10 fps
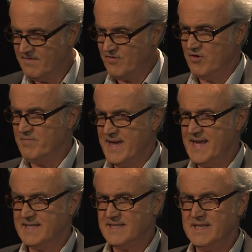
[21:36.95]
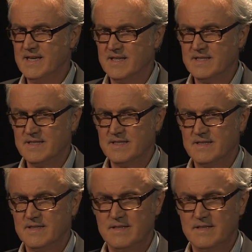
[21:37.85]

for a band 6